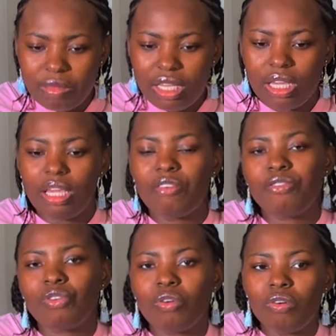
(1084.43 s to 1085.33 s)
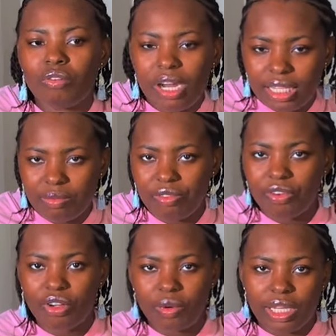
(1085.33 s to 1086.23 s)
me, if you don't rest
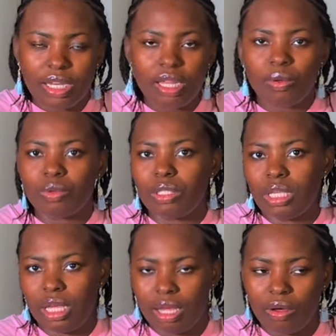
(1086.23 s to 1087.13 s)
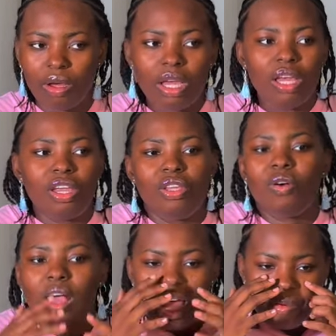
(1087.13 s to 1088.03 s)
before your wedding, it will tell.
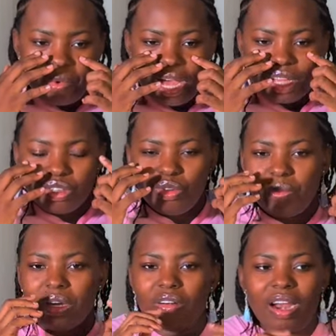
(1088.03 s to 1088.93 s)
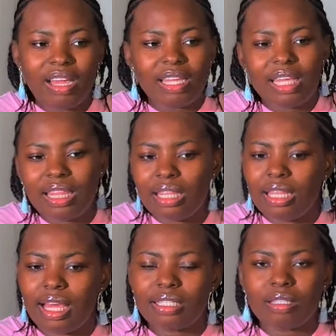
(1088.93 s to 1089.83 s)
Your eye bags, you'll be cranky the
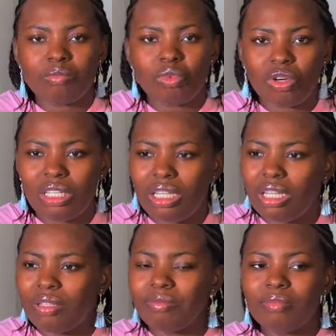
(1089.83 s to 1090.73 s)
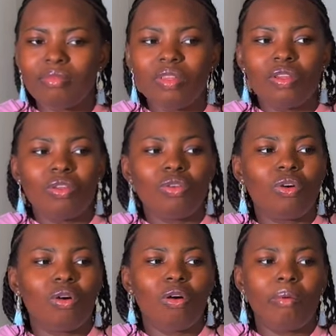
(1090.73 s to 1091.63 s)
next morning.
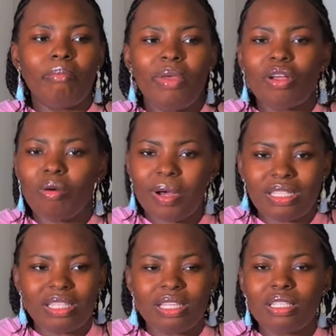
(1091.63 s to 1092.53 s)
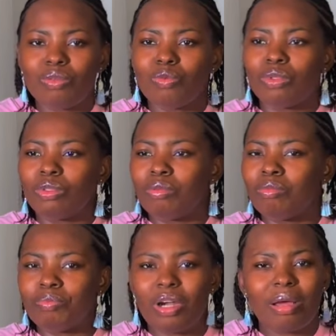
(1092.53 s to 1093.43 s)
Your makeup artist
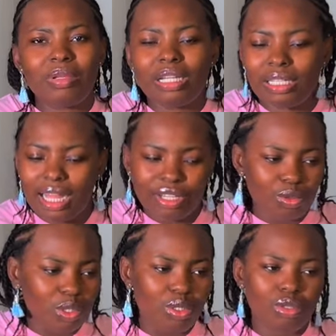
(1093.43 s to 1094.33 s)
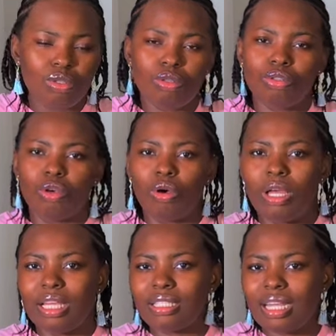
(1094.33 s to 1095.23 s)
would probably clash with you. Your
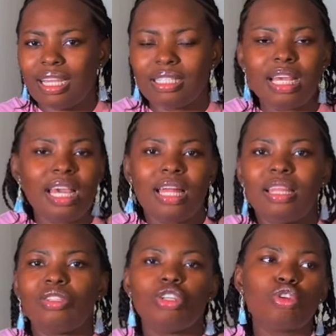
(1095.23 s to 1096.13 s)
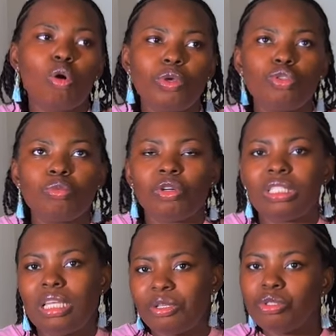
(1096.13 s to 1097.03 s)
hairstylist, there's just always so much
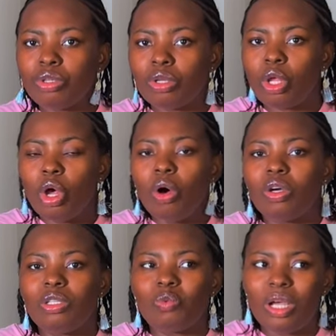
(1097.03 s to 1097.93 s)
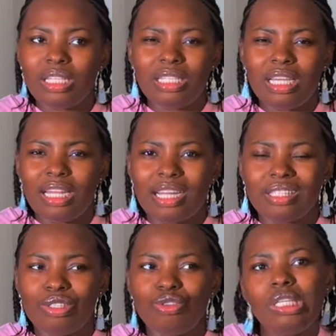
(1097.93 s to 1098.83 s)
tension on the wedding day that
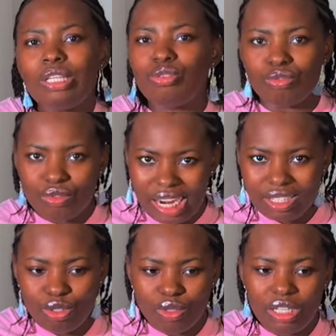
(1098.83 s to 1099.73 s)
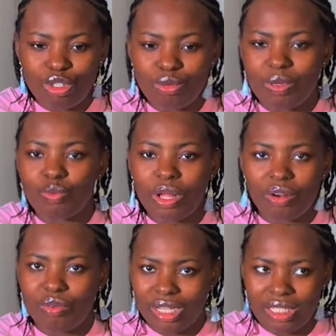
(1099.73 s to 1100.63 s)
you need to rest. You need to be
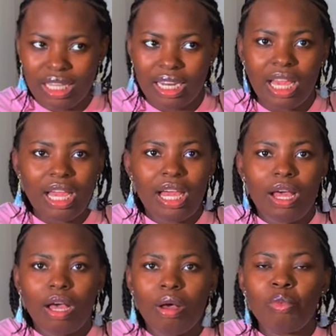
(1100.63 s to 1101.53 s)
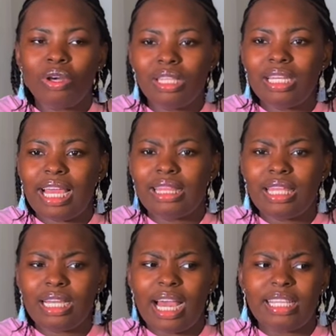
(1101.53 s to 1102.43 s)
well rested. One thing I
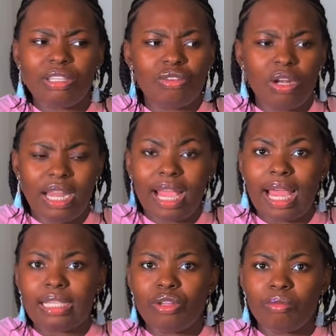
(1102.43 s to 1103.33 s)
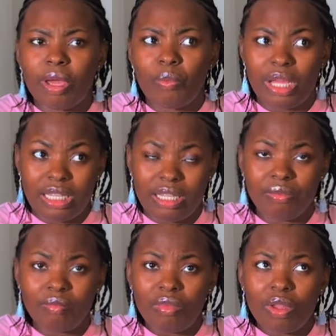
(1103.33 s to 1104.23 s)
think I did not like I did on my wedding
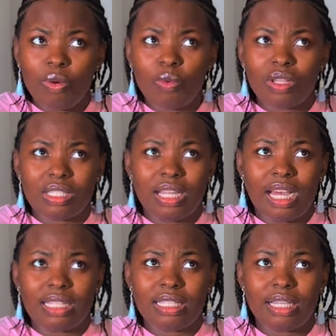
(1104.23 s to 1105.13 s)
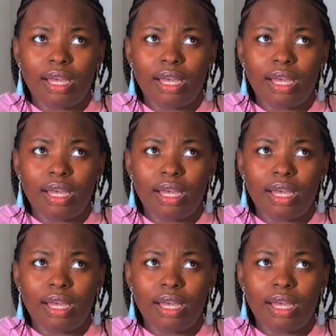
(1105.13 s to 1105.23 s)
was that